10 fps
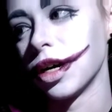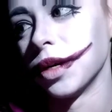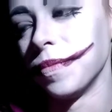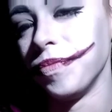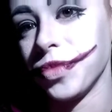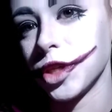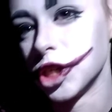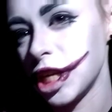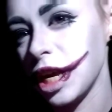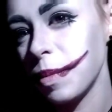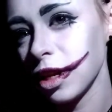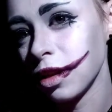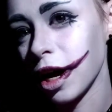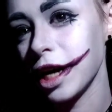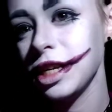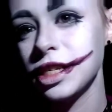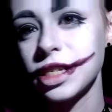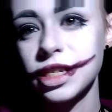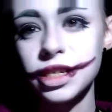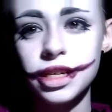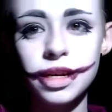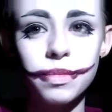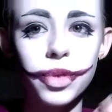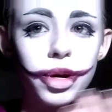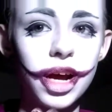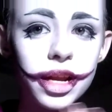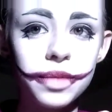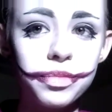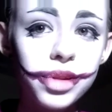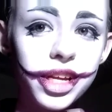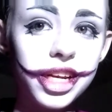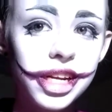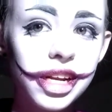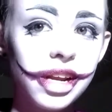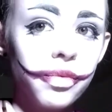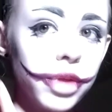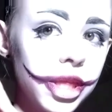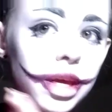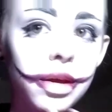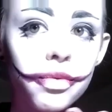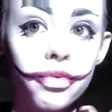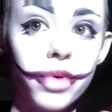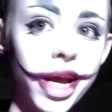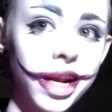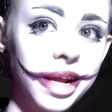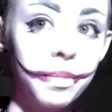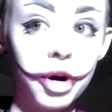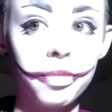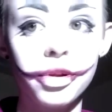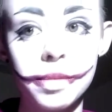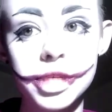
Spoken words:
Just keep it light, but kind of blend it in with the red and purple lipstick.